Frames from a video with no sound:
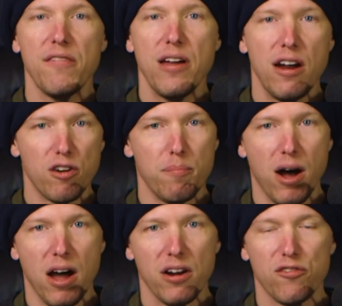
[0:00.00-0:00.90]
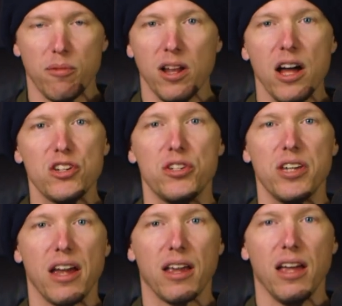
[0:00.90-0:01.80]
I've ever bought from
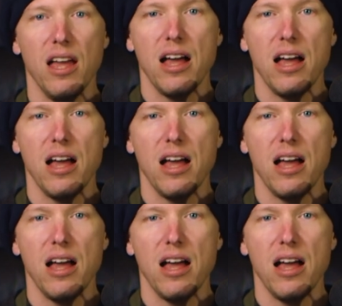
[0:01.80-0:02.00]
Logitech,